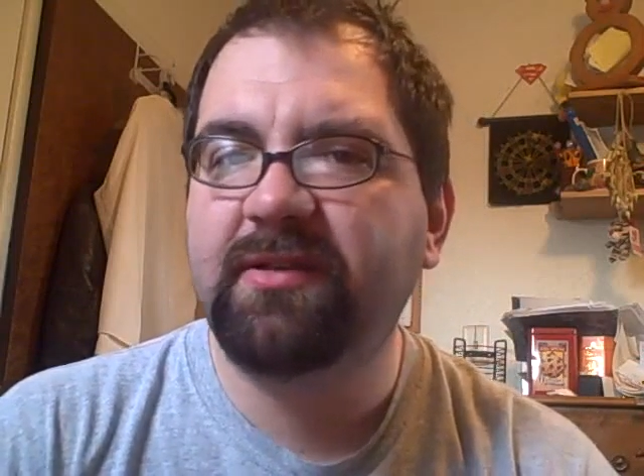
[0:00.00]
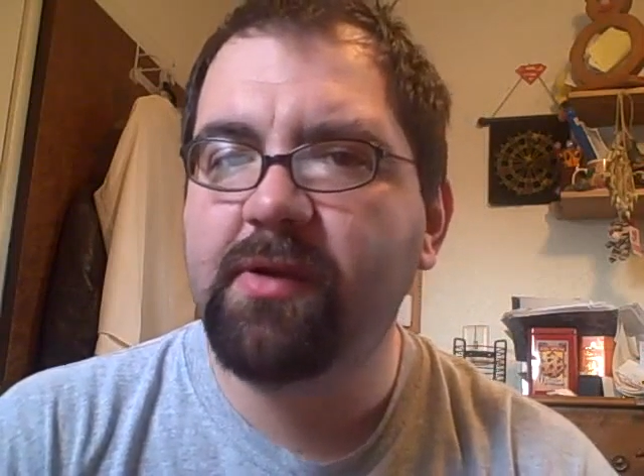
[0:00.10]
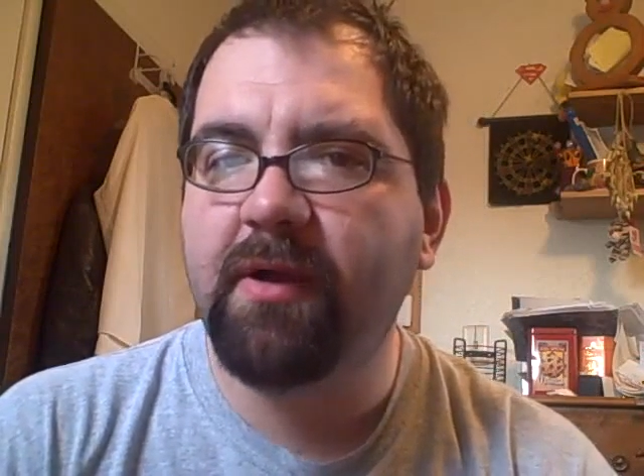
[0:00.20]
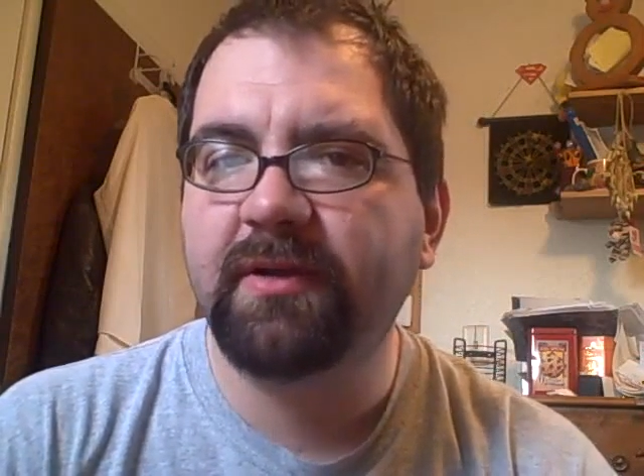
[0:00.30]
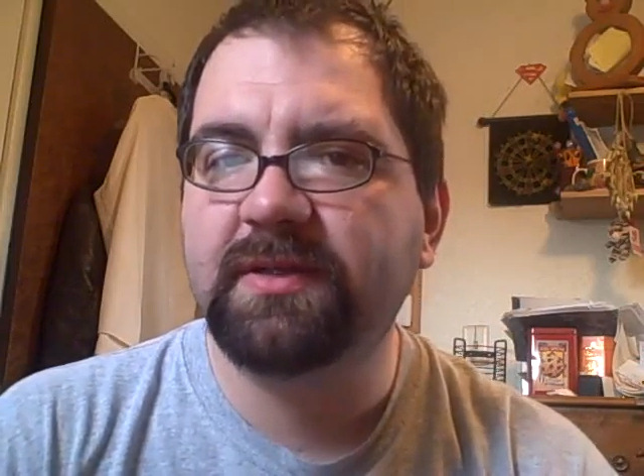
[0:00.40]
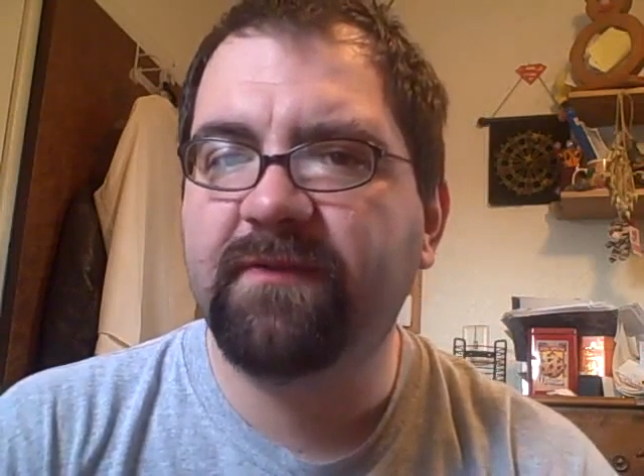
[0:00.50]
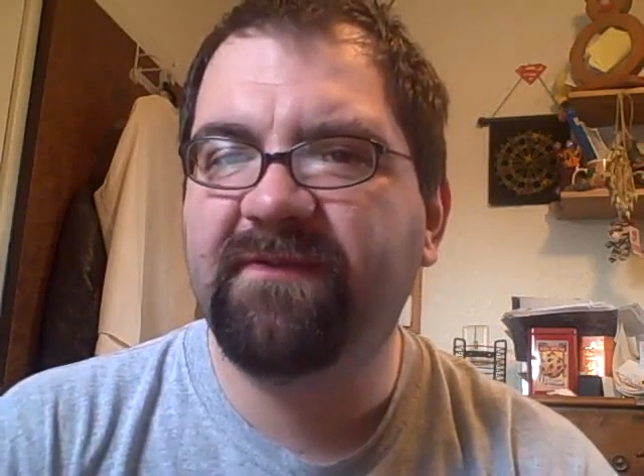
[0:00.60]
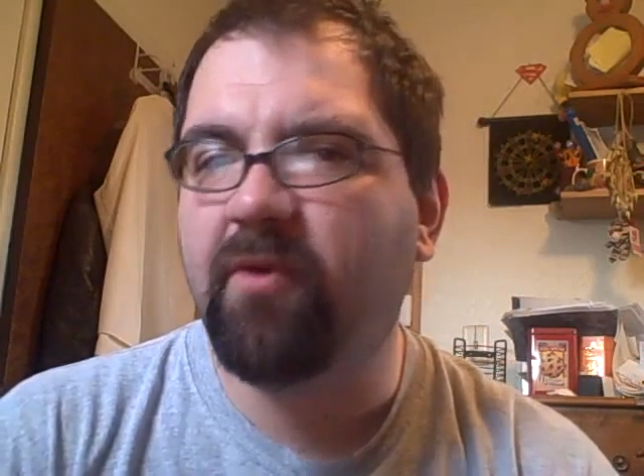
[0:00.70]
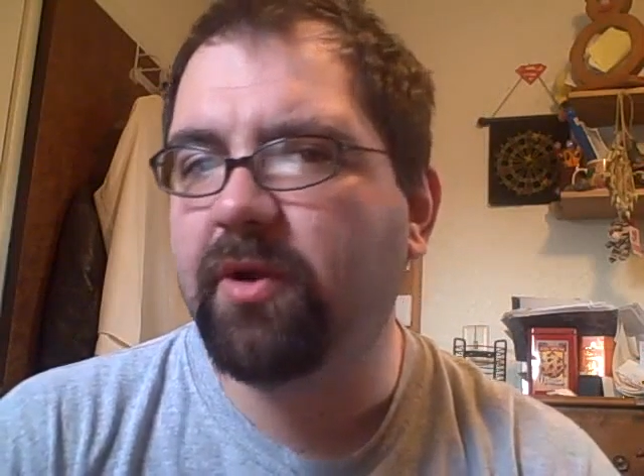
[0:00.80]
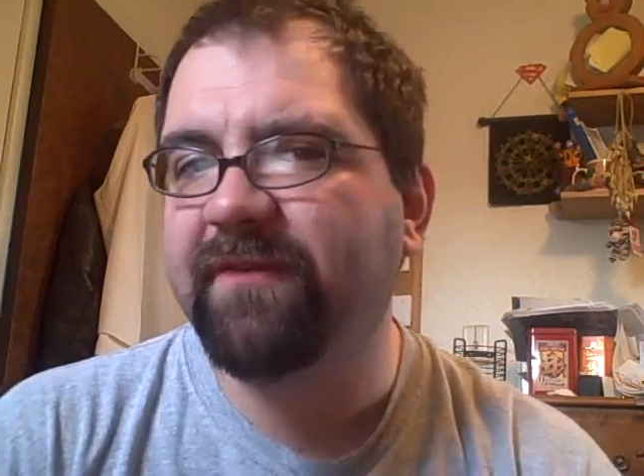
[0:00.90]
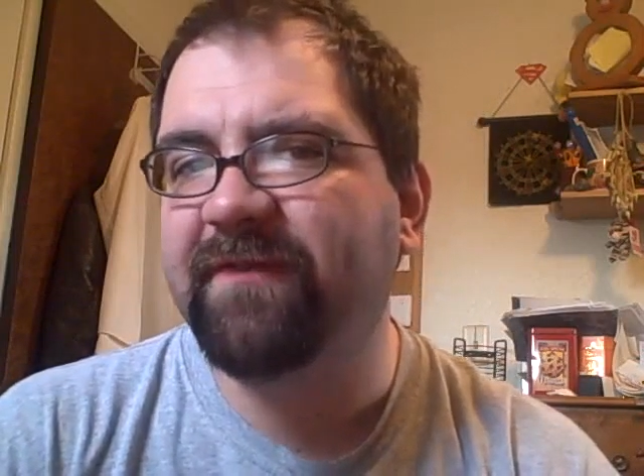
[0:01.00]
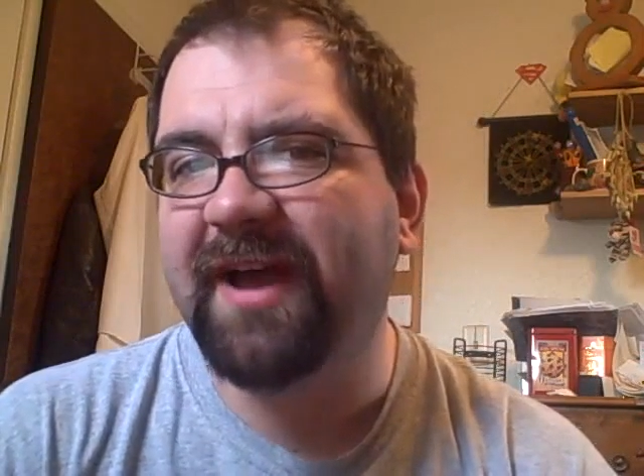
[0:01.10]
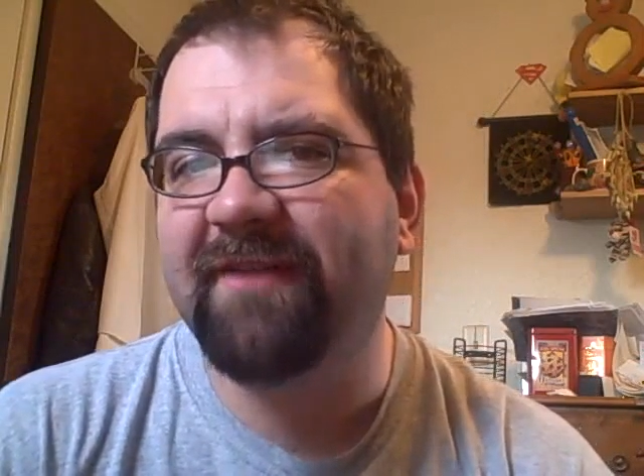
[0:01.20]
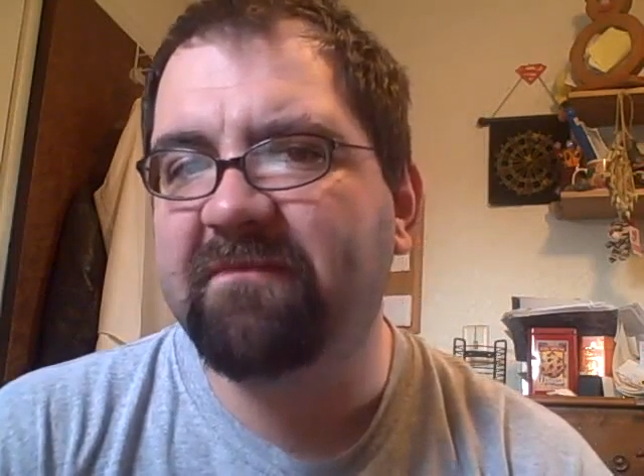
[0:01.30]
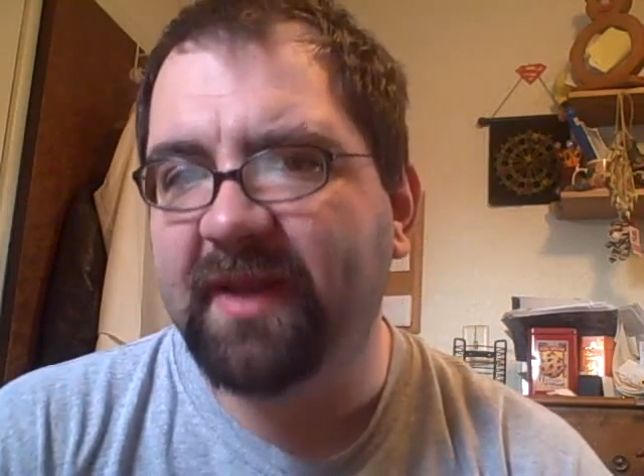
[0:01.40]
2 hours and
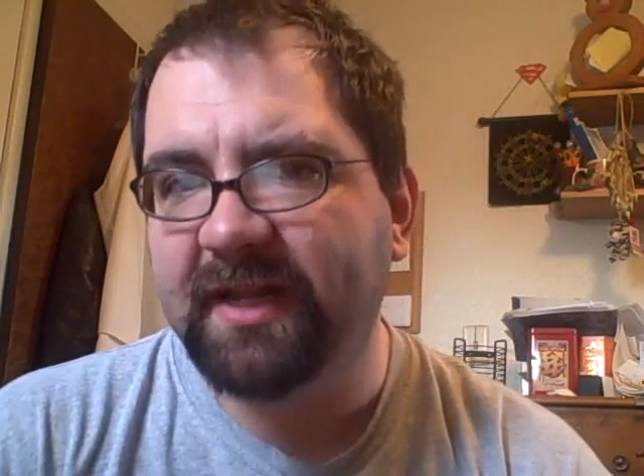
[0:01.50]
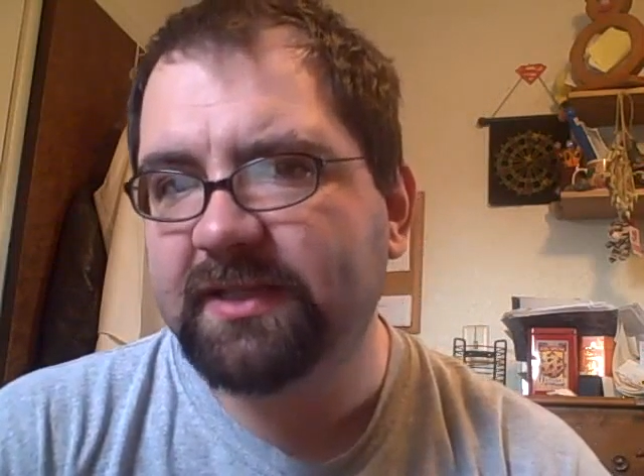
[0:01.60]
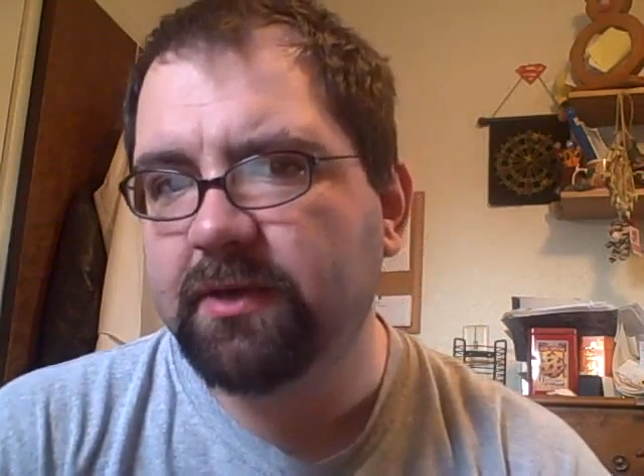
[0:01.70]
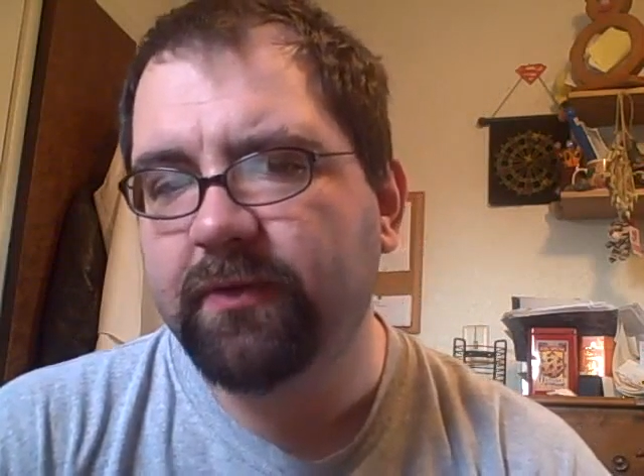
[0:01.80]
45 minutes,